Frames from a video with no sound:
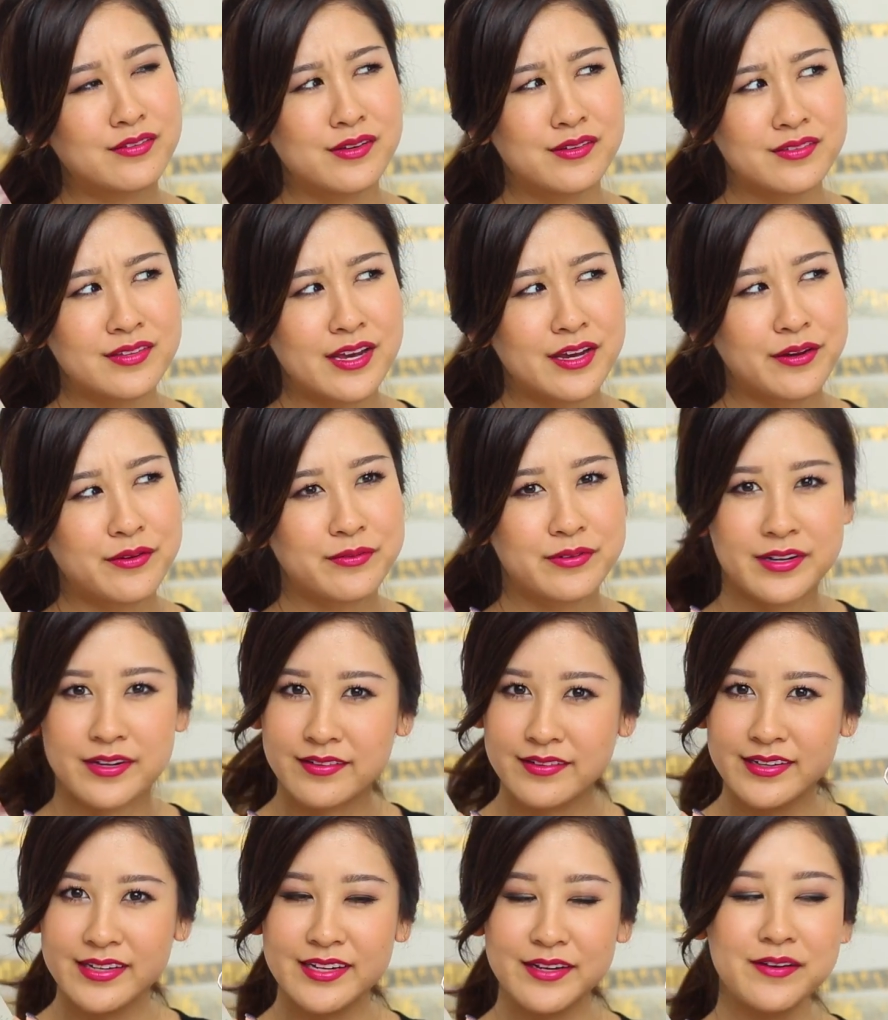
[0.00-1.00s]
So I was like,
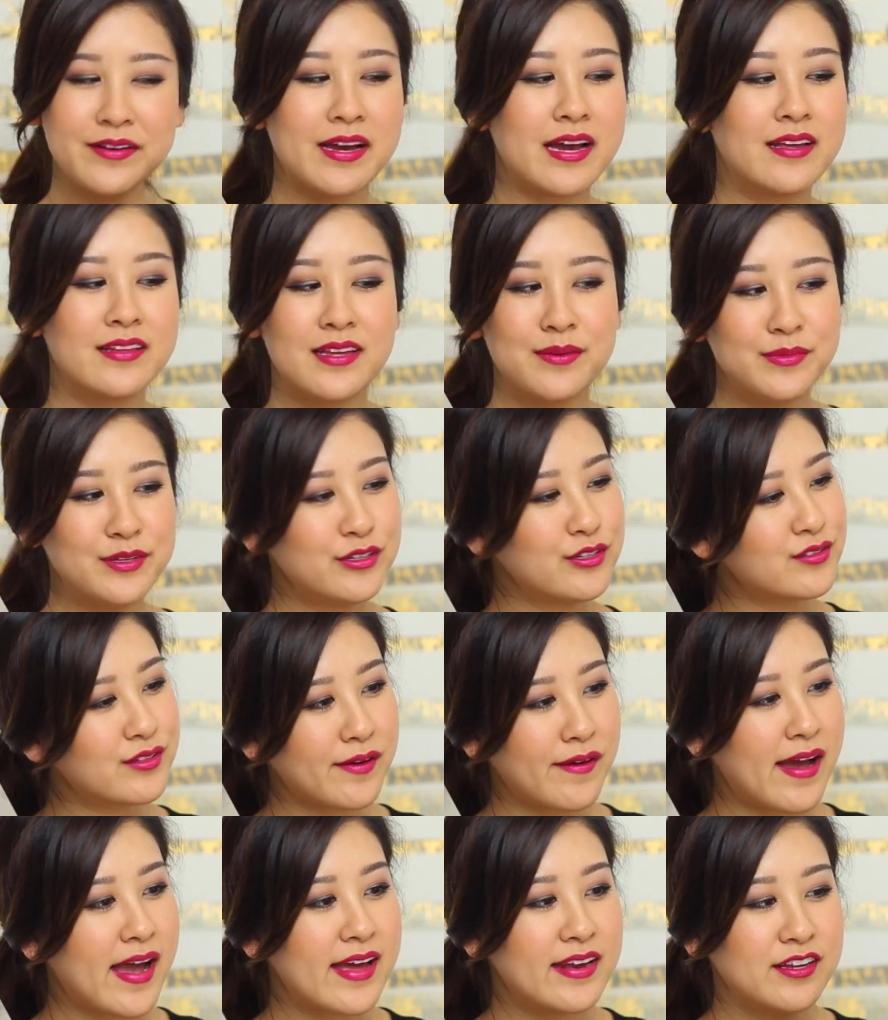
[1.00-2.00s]
really? Okay, let me just
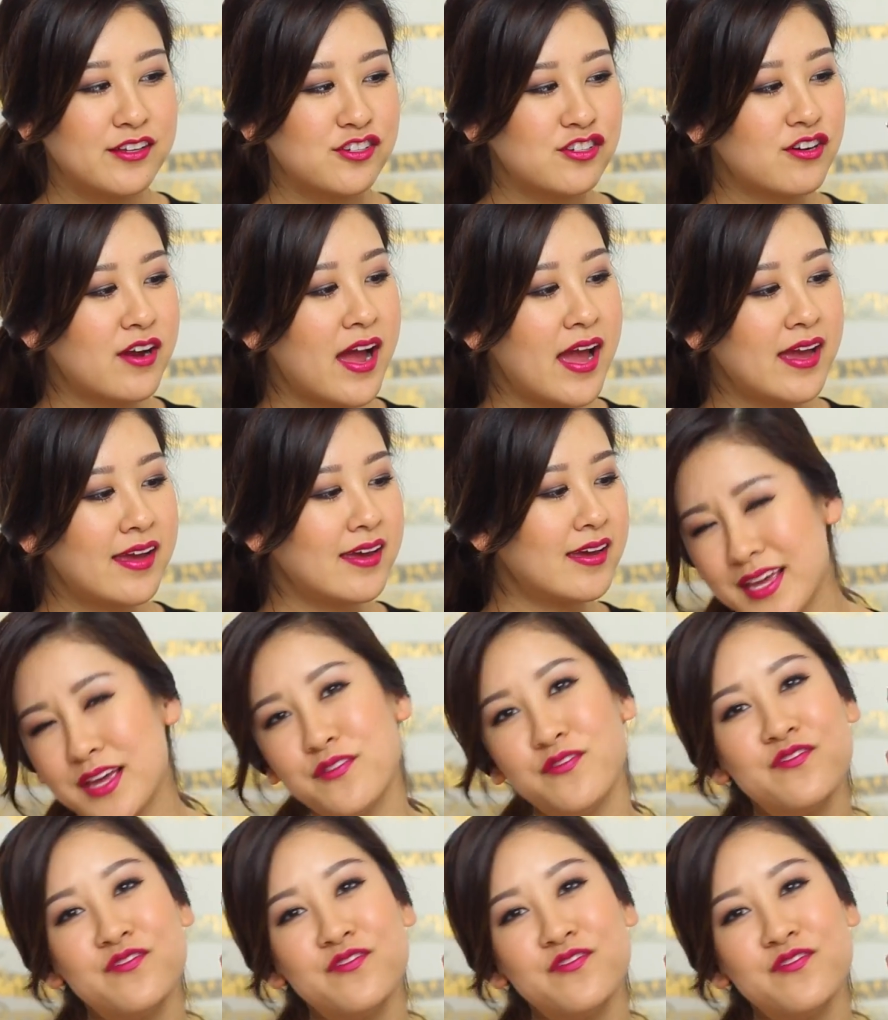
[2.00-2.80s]
go ahead and try it.